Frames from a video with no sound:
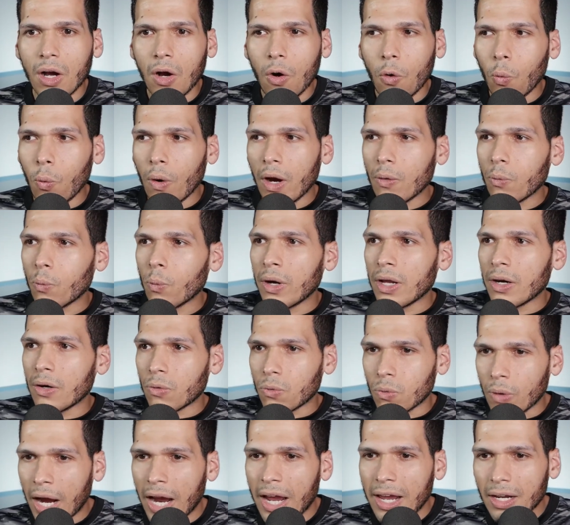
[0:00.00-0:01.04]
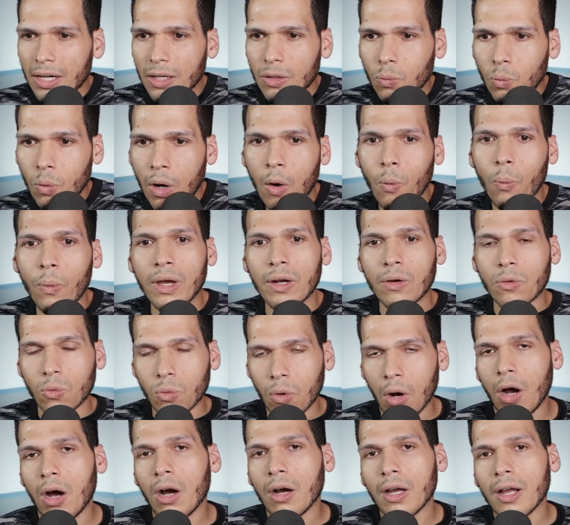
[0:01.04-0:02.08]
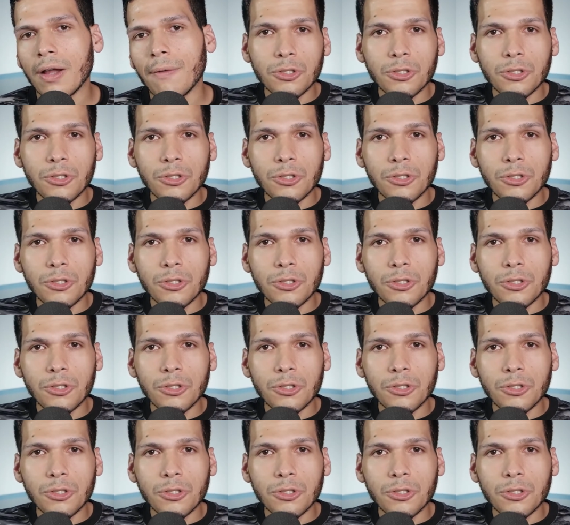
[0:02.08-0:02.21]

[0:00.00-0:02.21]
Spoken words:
what went right, what went wrong.